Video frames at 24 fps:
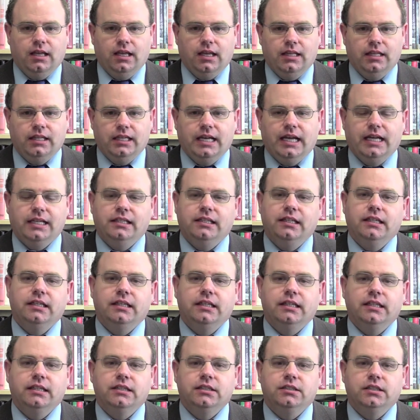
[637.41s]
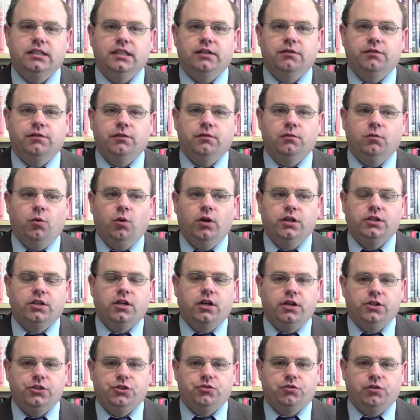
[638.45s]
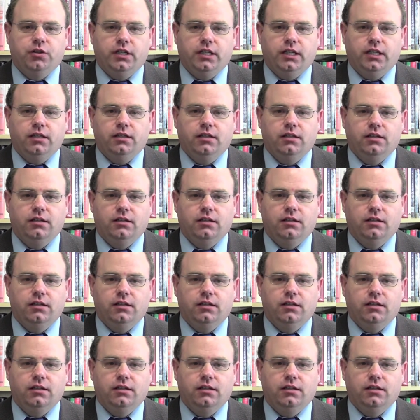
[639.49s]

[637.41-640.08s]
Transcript: And the idea is if in one country